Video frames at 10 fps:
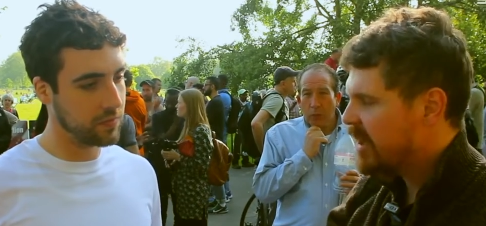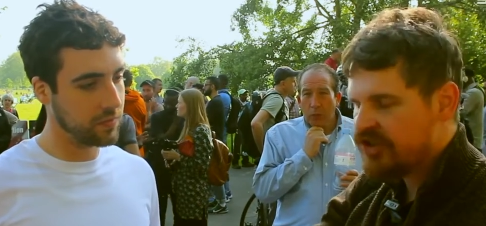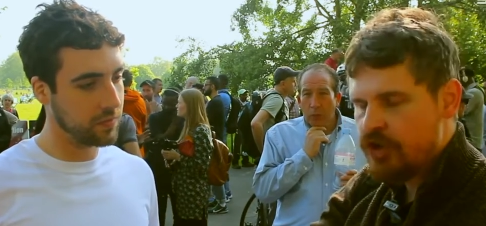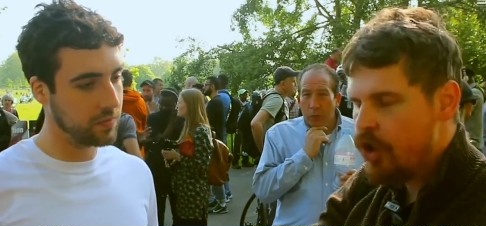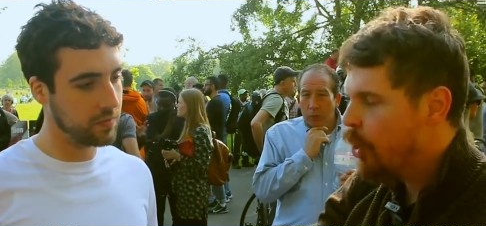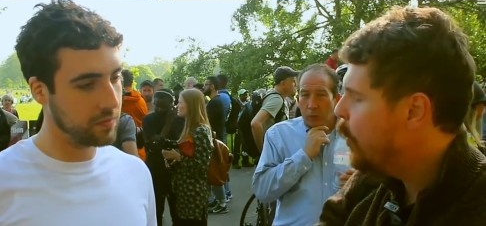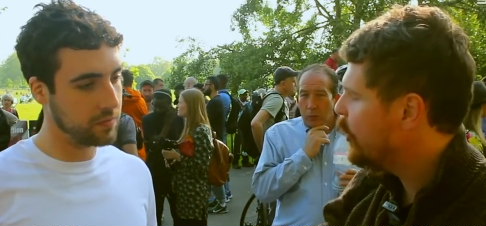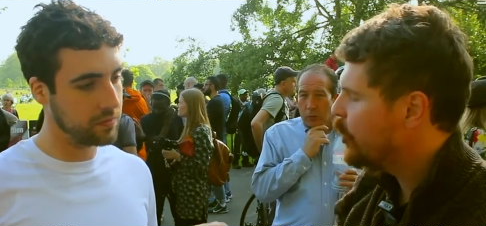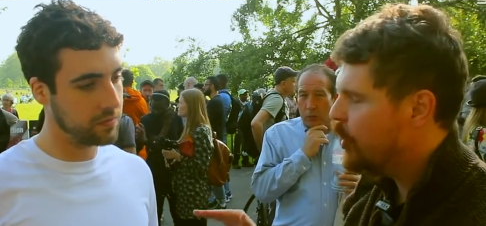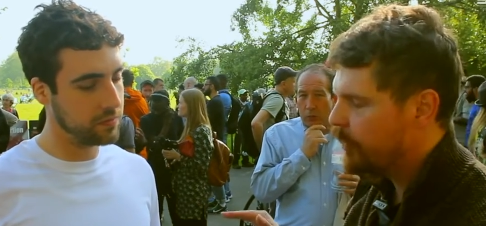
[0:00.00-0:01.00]
Speaker 1: There's no
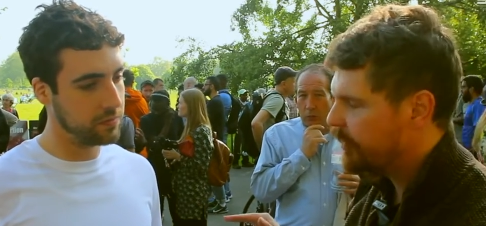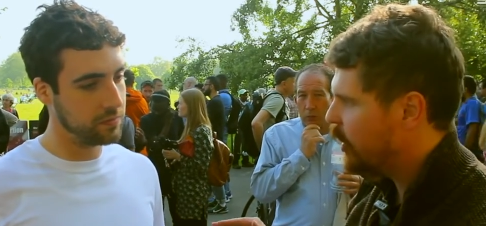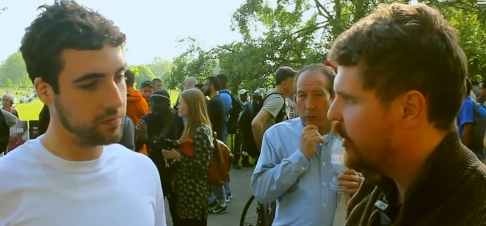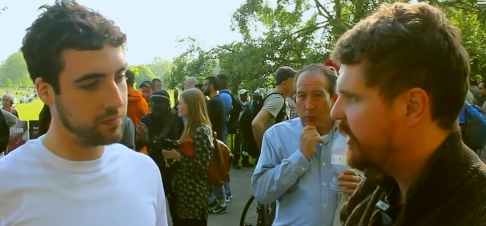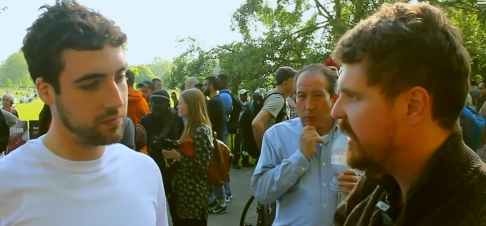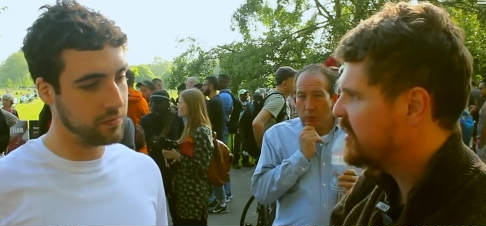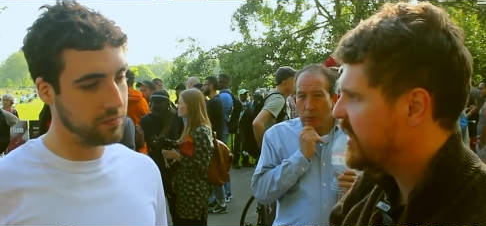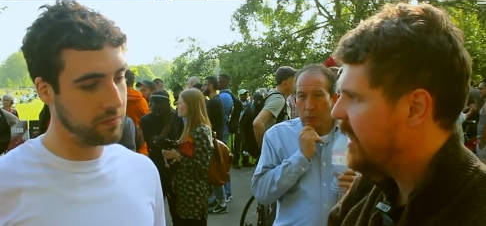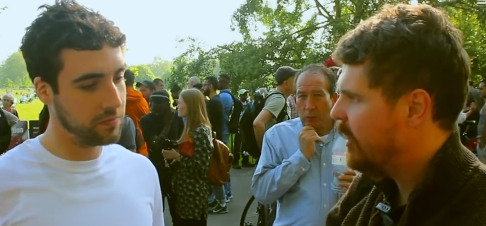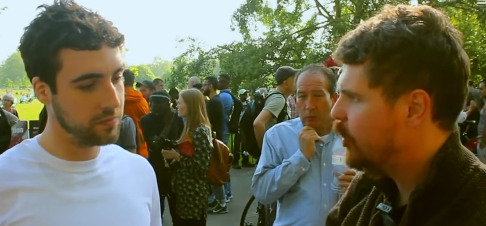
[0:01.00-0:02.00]
one on earth that thinks
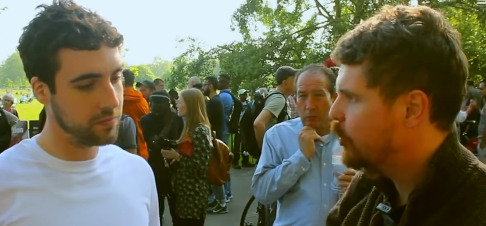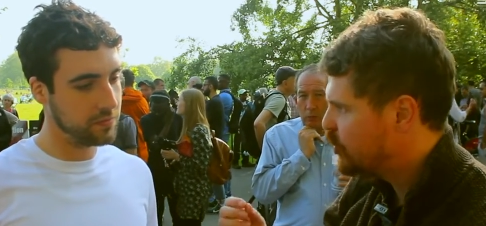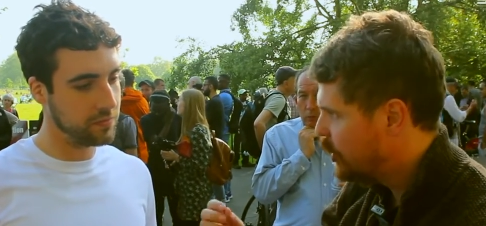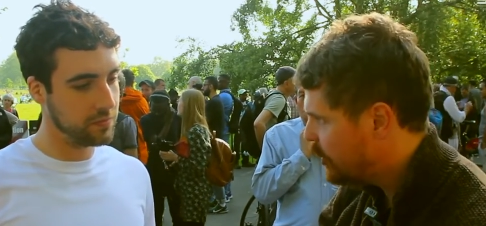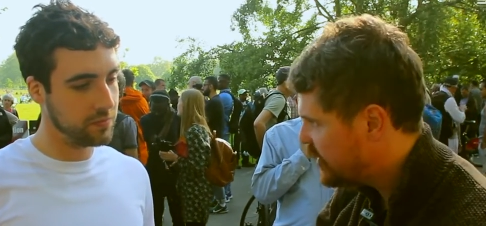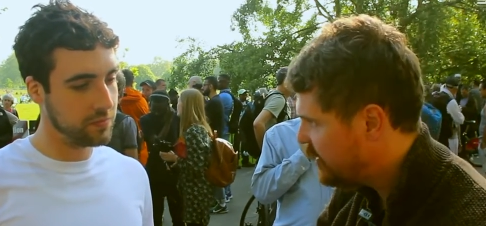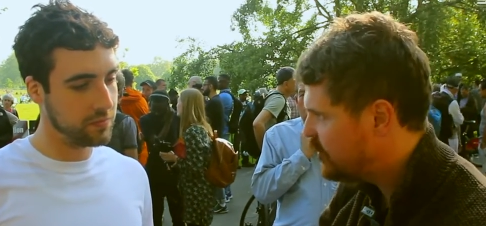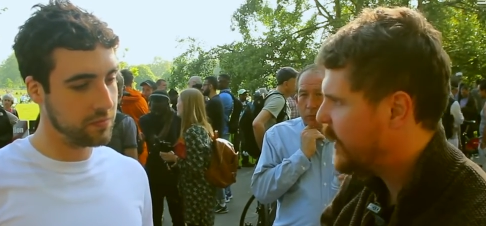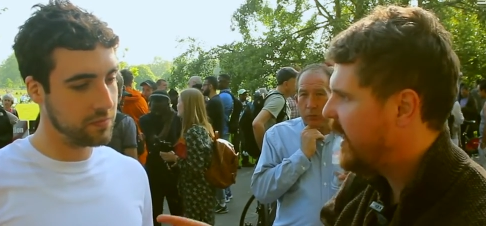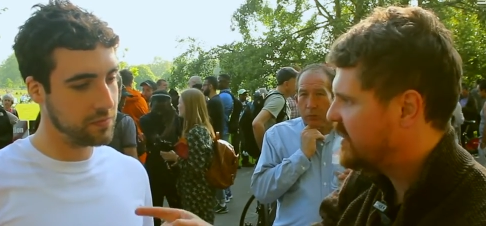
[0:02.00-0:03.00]
that who's looked
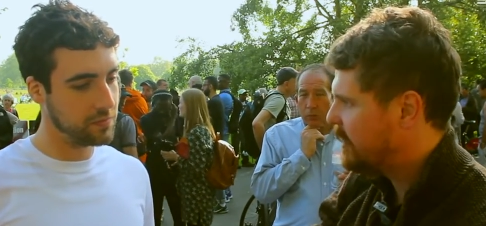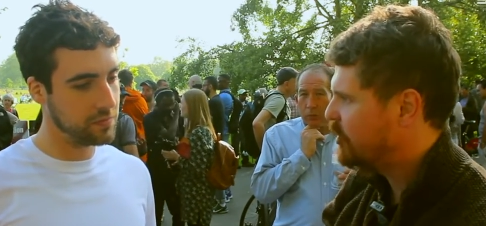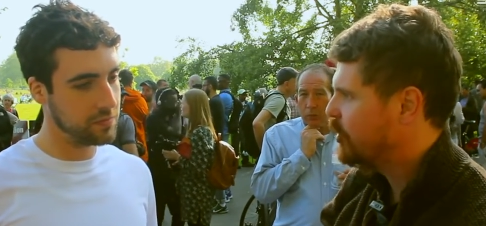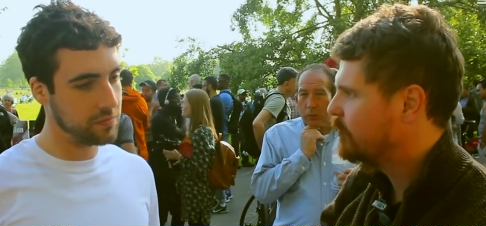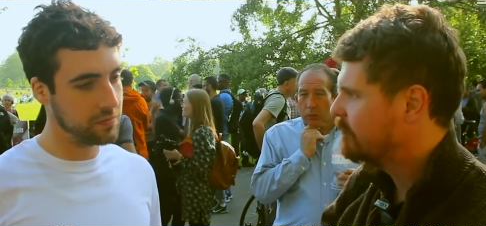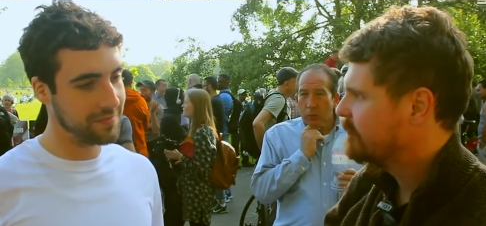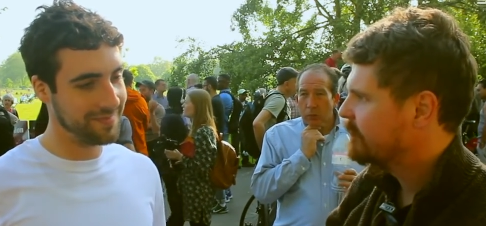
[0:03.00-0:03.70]
into it except you.